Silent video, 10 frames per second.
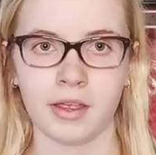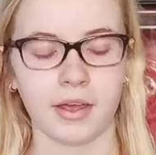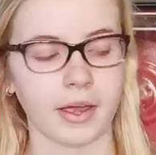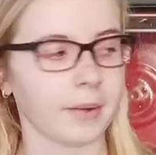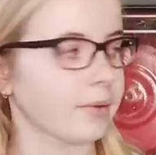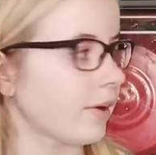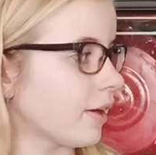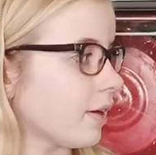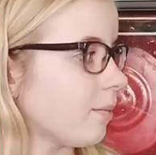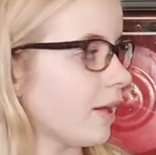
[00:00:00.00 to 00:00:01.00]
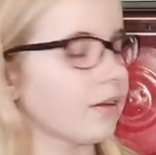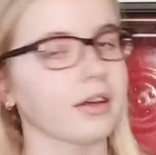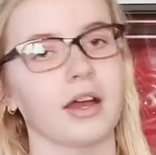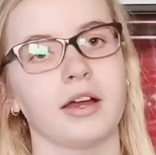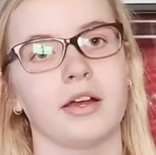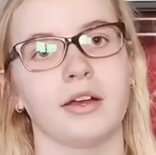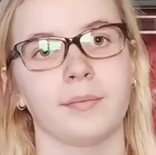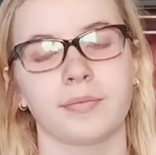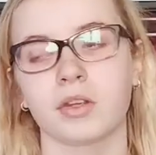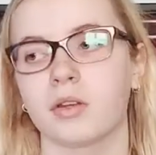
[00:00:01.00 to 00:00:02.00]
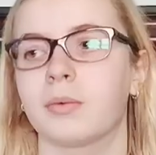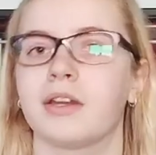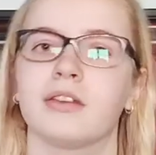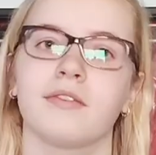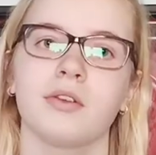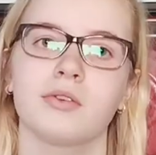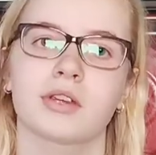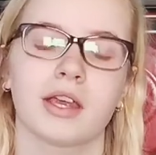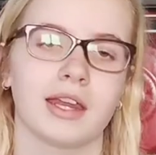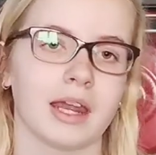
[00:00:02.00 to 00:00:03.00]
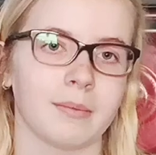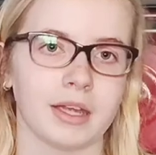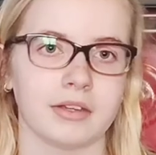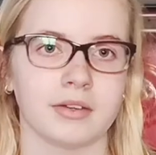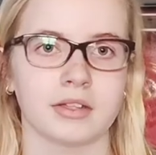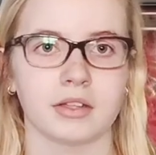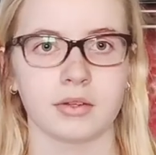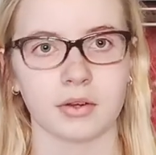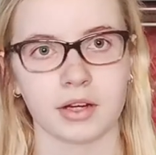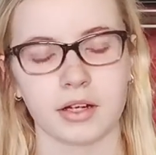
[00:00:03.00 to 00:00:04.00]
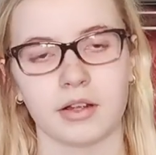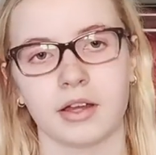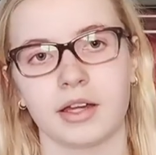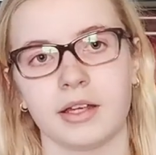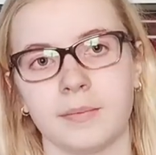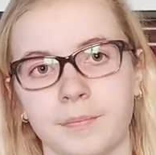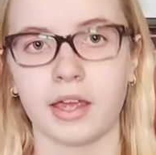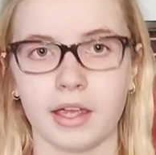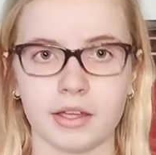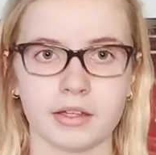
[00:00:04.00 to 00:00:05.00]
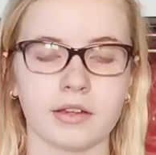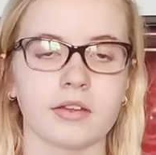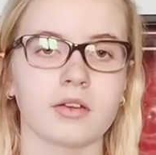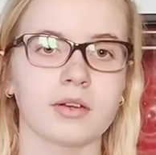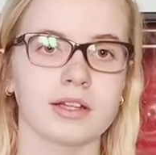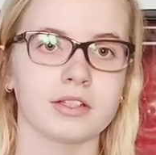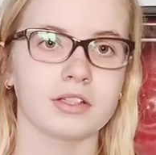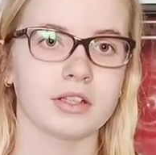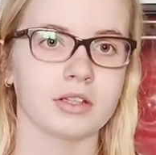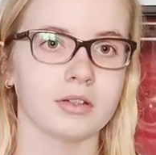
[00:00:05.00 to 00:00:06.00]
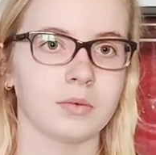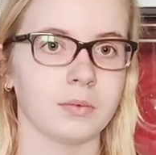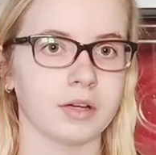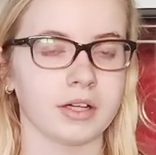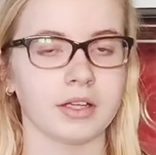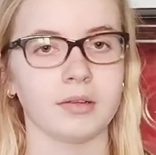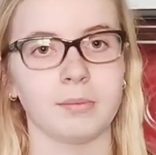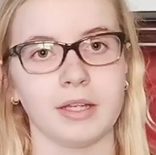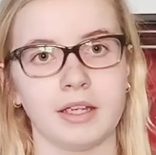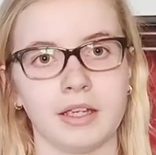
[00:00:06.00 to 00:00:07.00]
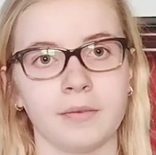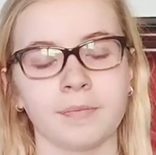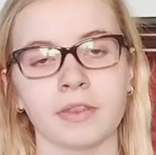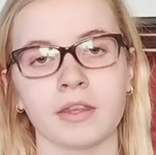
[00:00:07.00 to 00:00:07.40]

I'm going to make a good one in the future, and I might do a tutorial on it. Another question would be,